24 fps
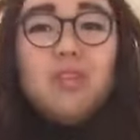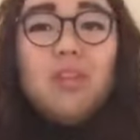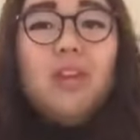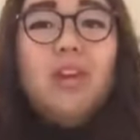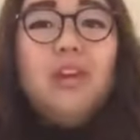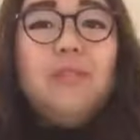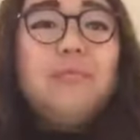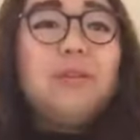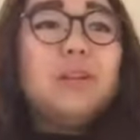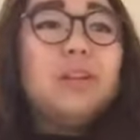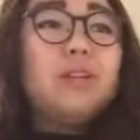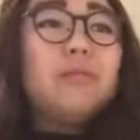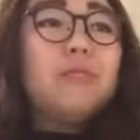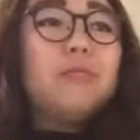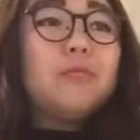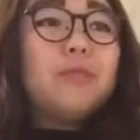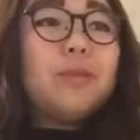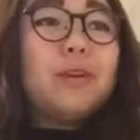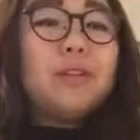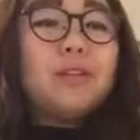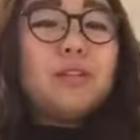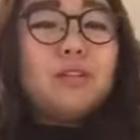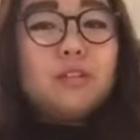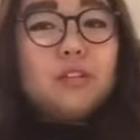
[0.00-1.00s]
I mean, never
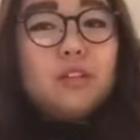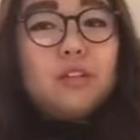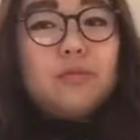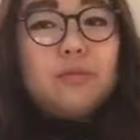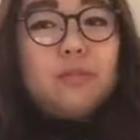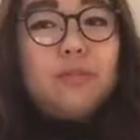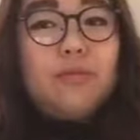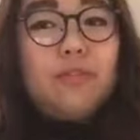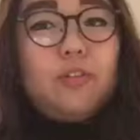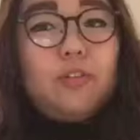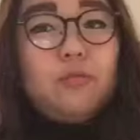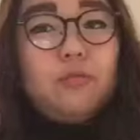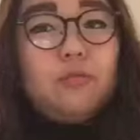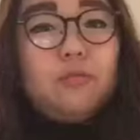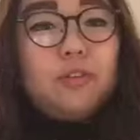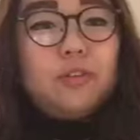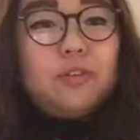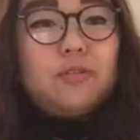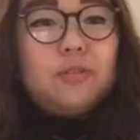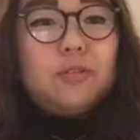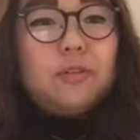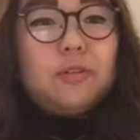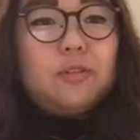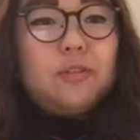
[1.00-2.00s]
mind. That's going to be filmed.
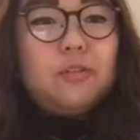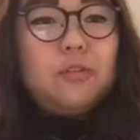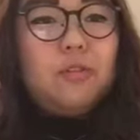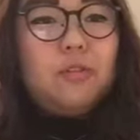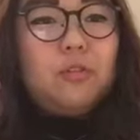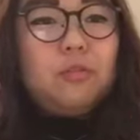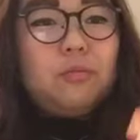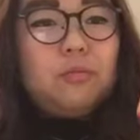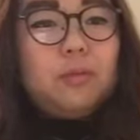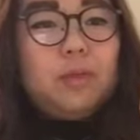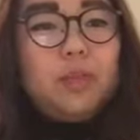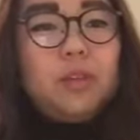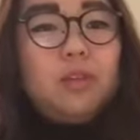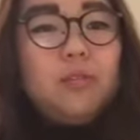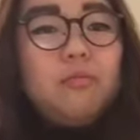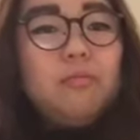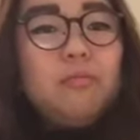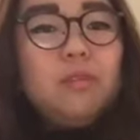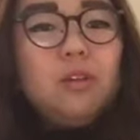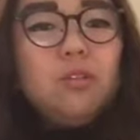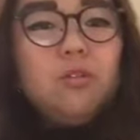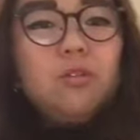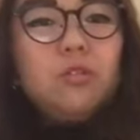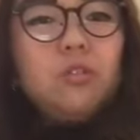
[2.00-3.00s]
You already did all making
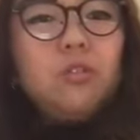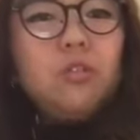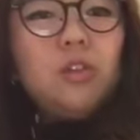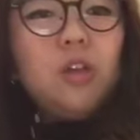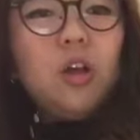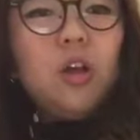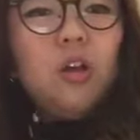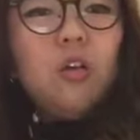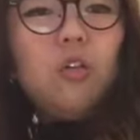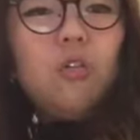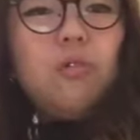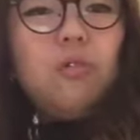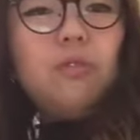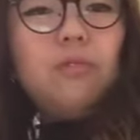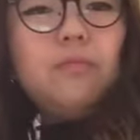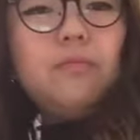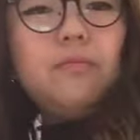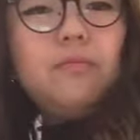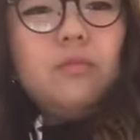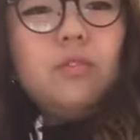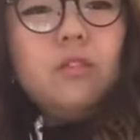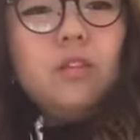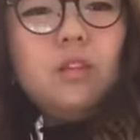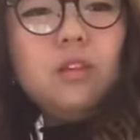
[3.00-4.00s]
milk. So,
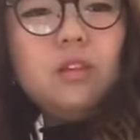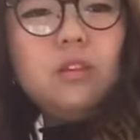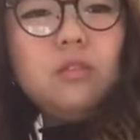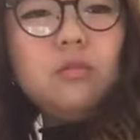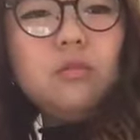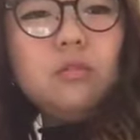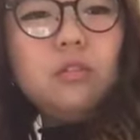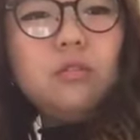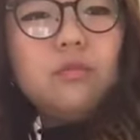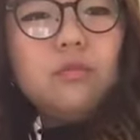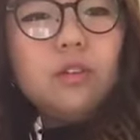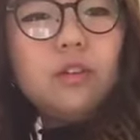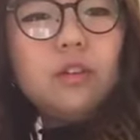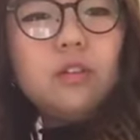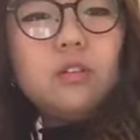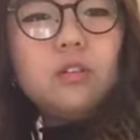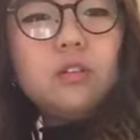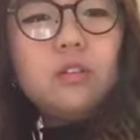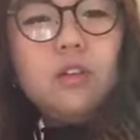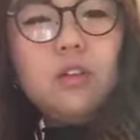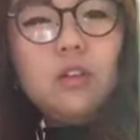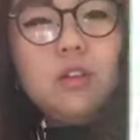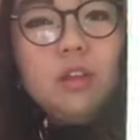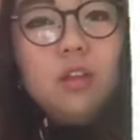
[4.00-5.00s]
this was
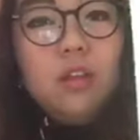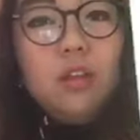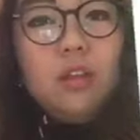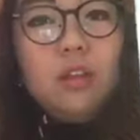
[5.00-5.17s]
first thing.